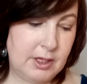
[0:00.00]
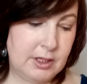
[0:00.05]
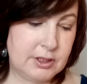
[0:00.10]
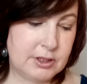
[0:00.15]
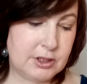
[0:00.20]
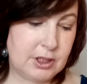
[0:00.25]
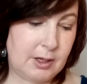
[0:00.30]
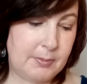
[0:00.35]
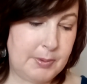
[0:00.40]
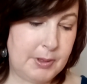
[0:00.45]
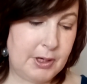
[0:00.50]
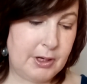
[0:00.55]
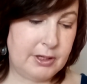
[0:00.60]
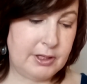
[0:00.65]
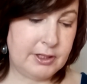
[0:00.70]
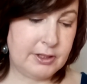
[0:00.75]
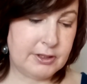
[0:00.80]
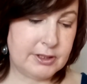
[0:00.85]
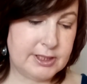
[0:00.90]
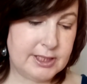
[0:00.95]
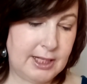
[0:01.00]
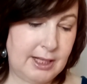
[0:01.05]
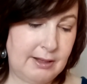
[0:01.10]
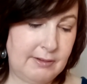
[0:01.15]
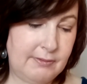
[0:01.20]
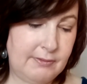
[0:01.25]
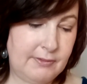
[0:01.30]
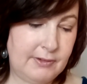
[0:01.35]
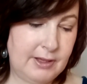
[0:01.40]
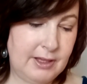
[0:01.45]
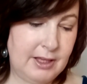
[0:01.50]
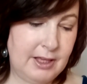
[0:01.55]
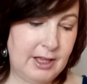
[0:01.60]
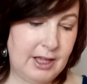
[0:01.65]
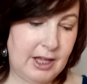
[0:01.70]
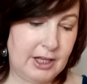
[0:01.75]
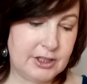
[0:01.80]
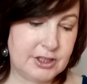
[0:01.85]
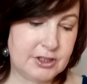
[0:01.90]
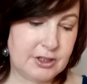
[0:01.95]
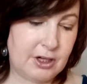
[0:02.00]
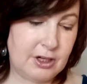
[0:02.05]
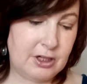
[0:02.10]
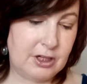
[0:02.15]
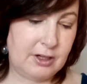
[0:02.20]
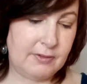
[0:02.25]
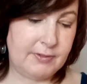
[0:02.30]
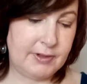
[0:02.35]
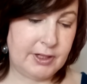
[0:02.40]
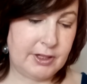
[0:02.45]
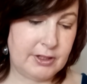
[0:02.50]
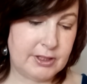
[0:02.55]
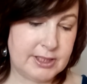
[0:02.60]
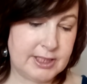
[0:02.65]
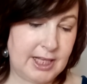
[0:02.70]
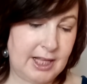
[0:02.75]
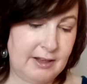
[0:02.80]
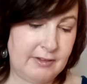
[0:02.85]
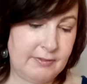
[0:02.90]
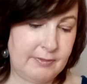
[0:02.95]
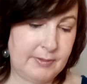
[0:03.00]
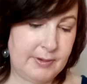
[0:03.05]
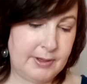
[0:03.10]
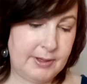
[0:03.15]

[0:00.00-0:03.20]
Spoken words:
Stop hurting yourself and start loving yourself